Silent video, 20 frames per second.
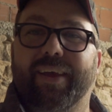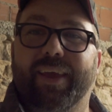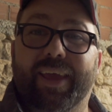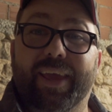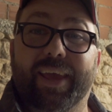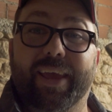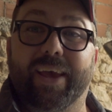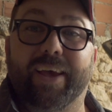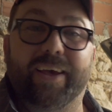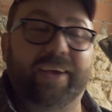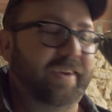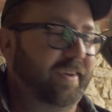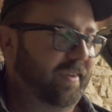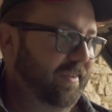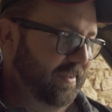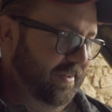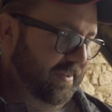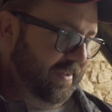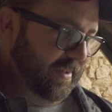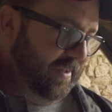here.
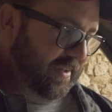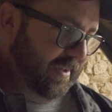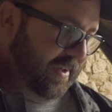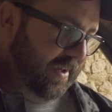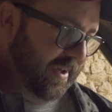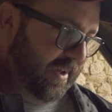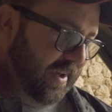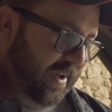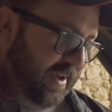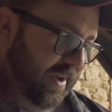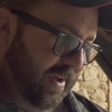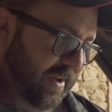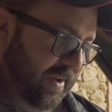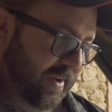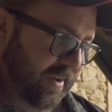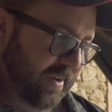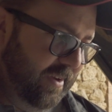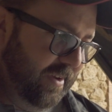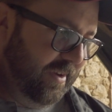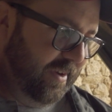And
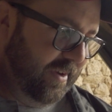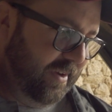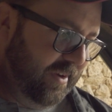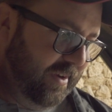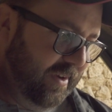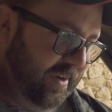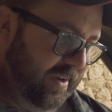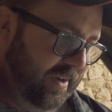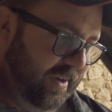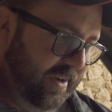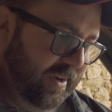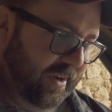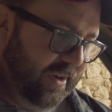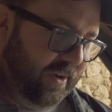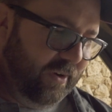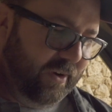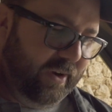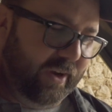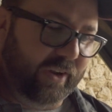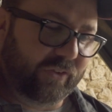
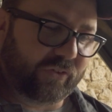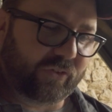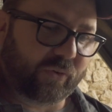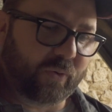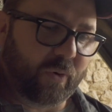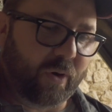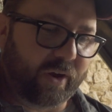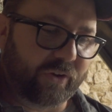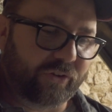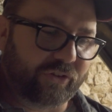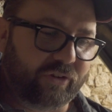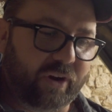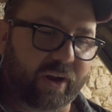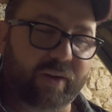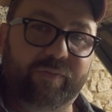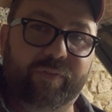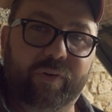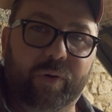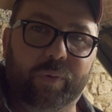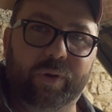it's quite
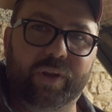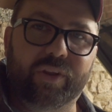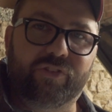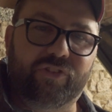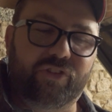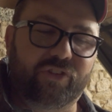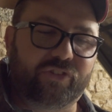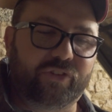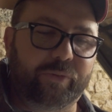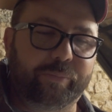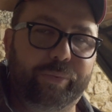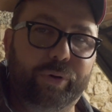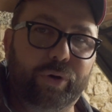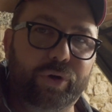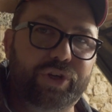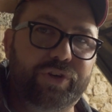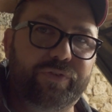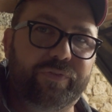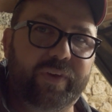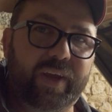straightforward. It's just a
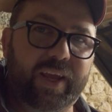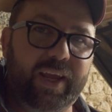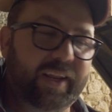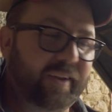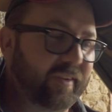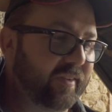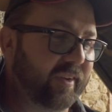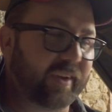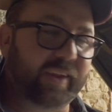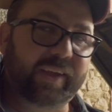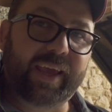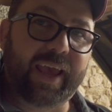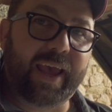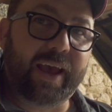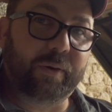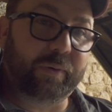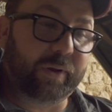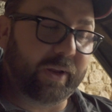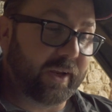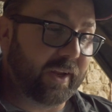push fit into the
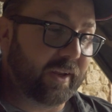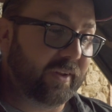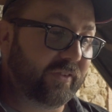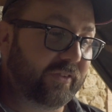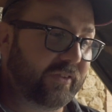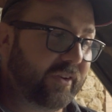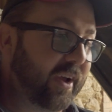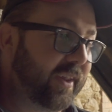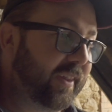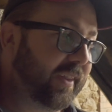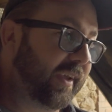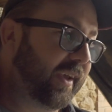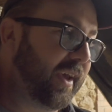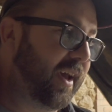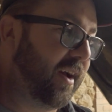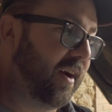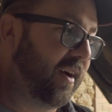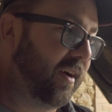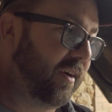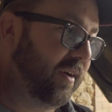cowling inside the
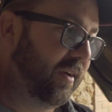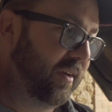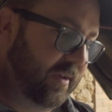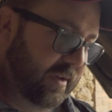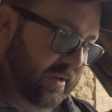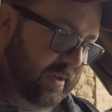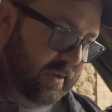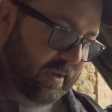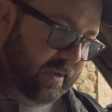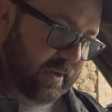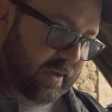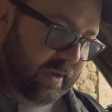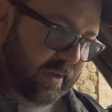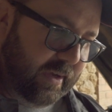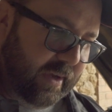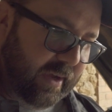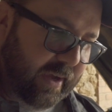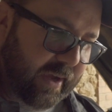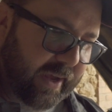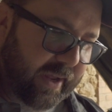car.
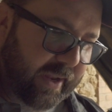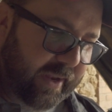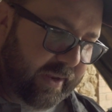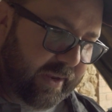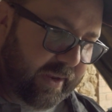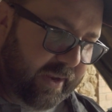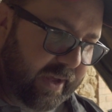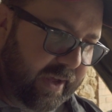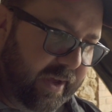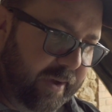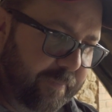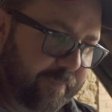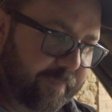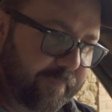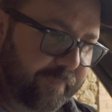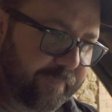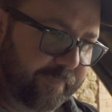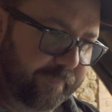And then